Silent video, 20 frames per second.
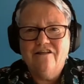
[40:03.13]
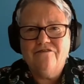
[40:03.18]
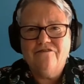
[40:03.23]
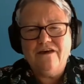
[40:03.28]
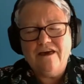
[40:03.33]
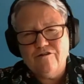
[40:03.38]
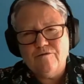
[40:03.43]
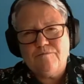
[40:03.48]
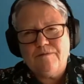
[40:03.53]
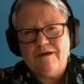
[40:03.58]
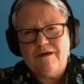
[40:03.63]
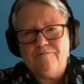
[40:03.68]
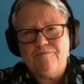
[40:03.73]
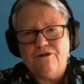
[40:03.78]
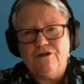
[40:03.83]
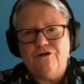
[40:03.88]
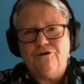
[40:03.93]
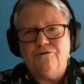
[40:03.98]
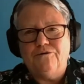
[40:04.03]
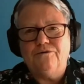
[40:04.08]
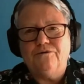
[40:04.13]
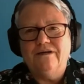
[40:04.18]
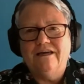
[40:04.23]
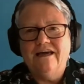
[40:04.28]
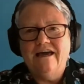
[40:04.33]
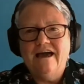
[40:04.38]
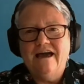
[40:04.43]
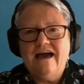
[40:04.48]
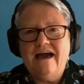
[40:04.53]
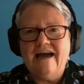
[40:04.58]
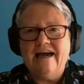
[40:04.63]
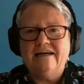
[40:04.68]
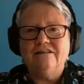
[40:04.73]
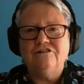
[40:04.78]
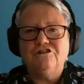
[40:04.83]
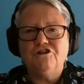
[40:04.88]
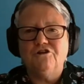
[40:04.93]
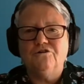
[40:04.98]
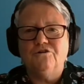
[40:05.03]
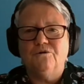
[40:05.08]
They're the people who
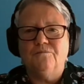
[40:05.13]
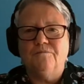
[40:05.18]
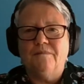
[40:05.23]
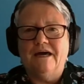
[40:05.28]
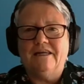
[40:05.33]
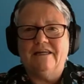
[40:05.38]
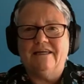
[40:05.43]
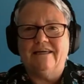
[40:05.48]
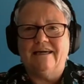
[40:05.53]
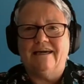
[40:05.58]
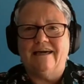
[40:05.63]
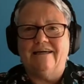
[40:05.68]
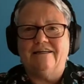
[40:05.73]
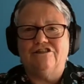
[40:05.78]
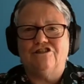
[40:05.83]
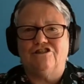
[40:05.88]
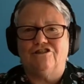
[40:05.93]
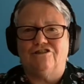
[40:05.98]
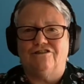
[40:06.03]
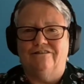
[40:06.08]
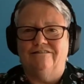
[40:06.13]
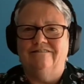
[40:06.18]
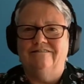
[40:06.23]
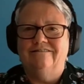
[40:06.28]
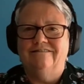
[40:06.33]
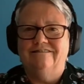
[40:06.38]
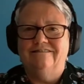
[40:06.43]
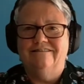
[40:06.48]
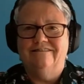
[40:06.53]
hand you your medication,